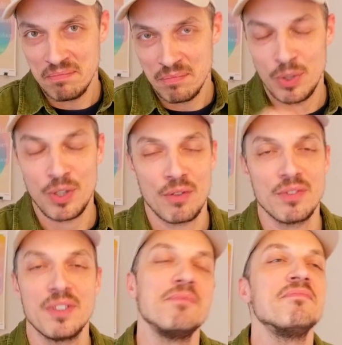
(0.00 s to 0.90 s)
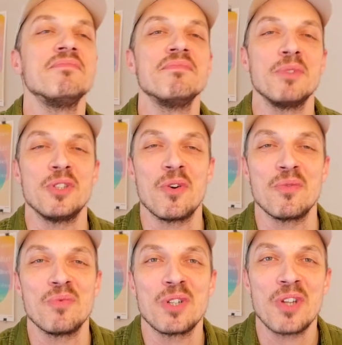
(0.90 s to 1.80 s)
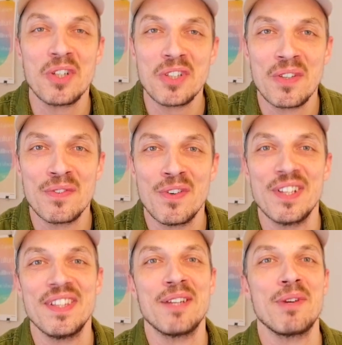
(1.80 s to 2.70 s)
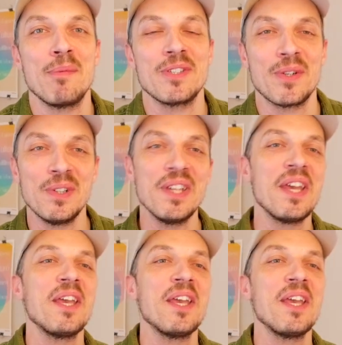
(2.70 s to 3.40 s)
We're not going to fall in that rabbit hole.